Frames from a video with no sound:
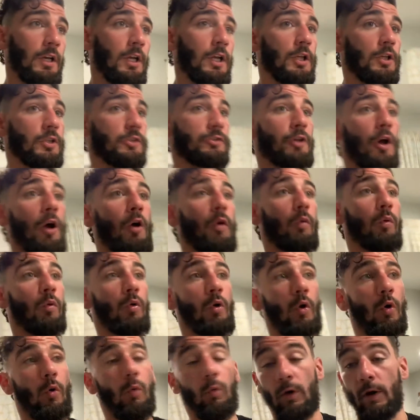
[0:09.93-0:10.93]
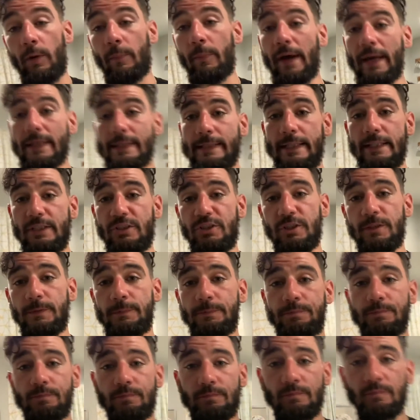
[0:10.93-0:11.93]
So we're in my
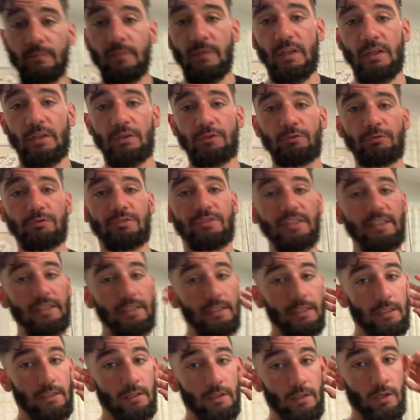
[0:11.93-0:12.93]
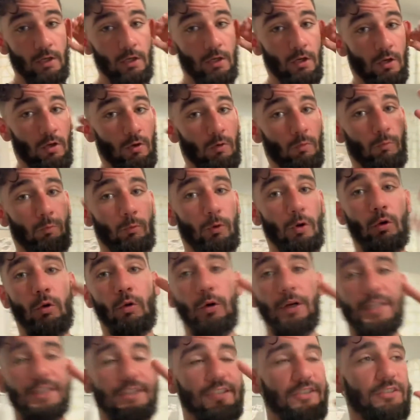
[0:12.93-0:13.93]
kitchen. You see, real
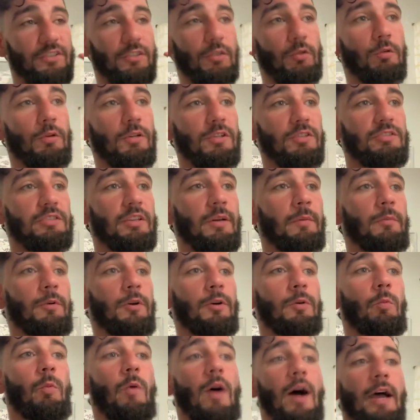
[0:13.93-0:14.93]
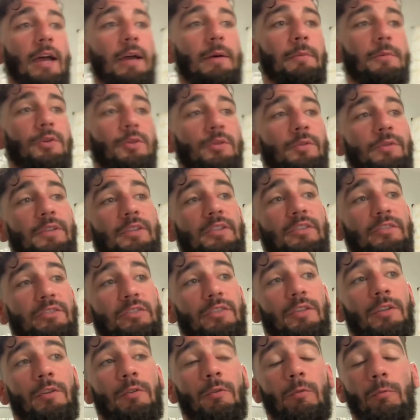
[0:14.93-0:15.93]
quick, just a quick summary of why I'm doing this.
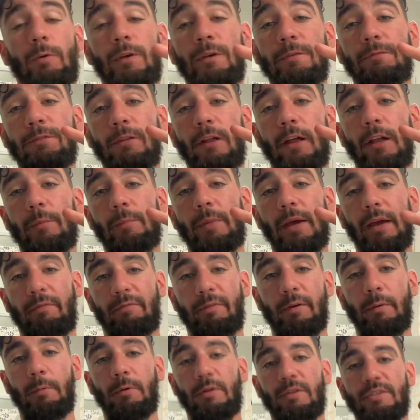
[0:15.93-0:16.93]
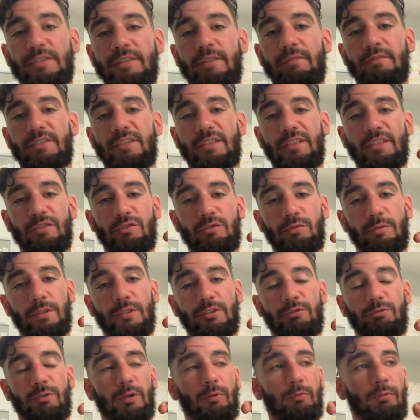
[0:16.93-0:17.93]
We flooded back February 17,
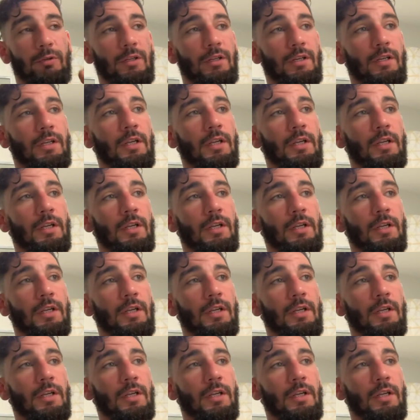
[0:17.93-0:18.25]
2021.